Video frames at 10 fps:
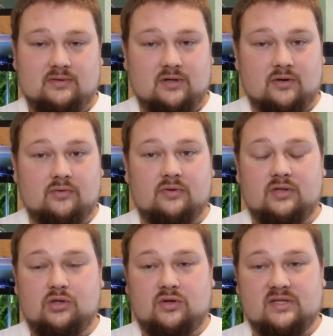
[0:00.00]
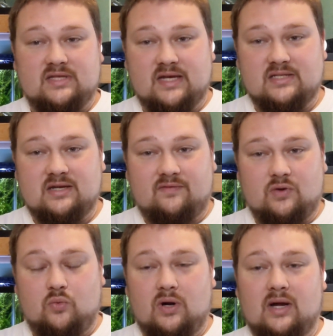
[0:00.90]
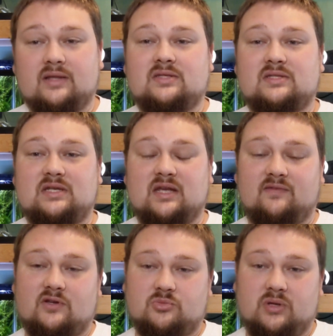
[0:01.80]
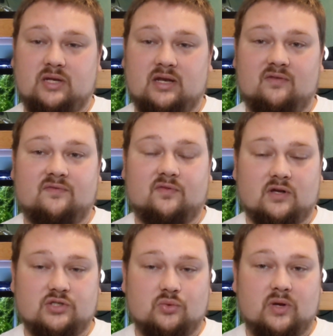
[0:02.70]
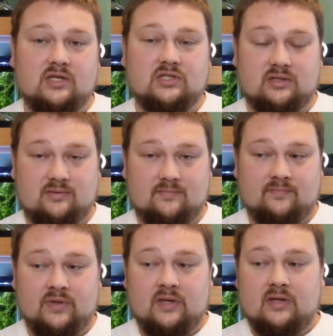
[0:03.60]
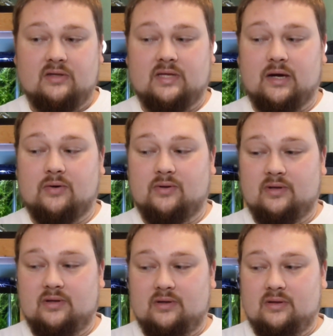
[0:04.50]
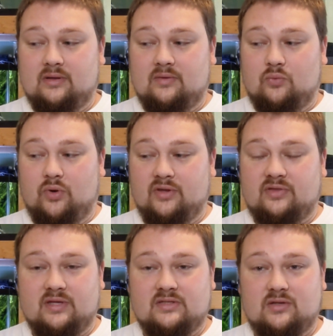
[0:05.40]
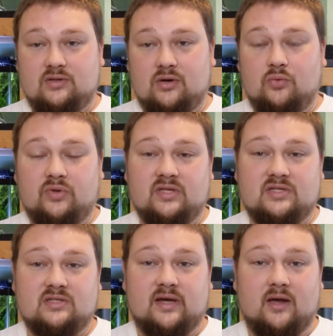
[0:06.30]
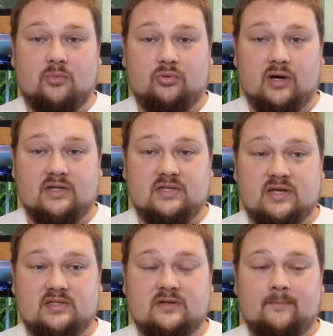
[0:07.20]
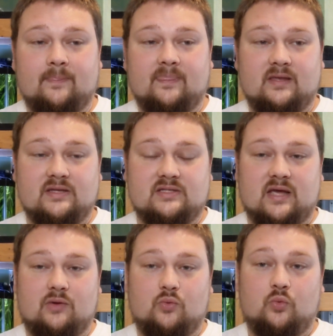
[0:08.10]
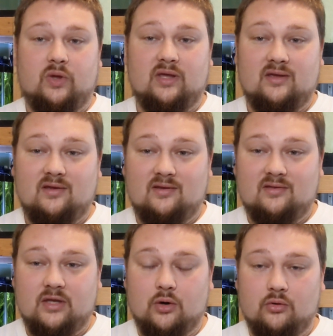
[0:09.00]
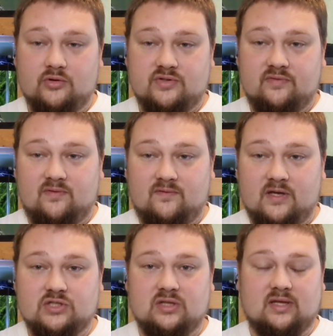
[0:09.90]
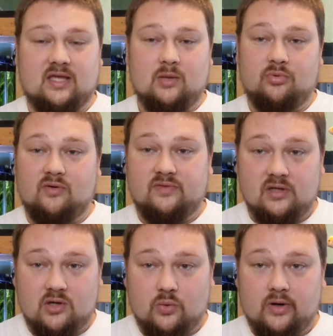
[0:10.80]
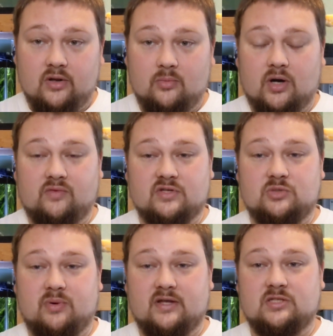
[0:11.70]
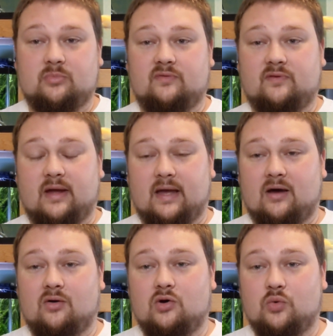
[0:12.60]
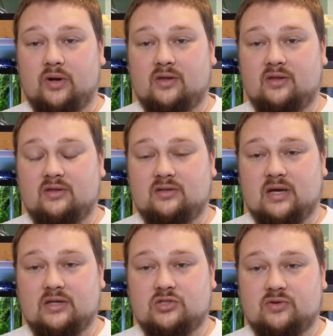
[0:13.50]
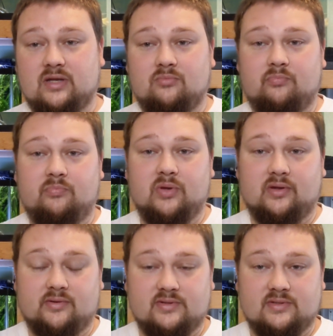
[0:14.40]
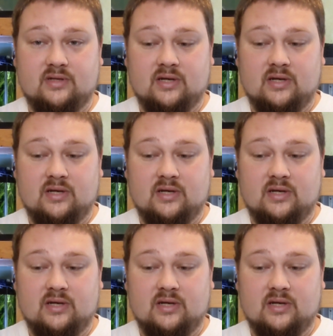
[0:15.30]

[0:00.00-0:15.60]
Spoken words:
you can test it if you want to see if there's been any fluctuation. Now, one thing to note with this entire process is that we, the owners of the fish and the keeper of the aquarium, are responsible for how quickly the nitrate builds.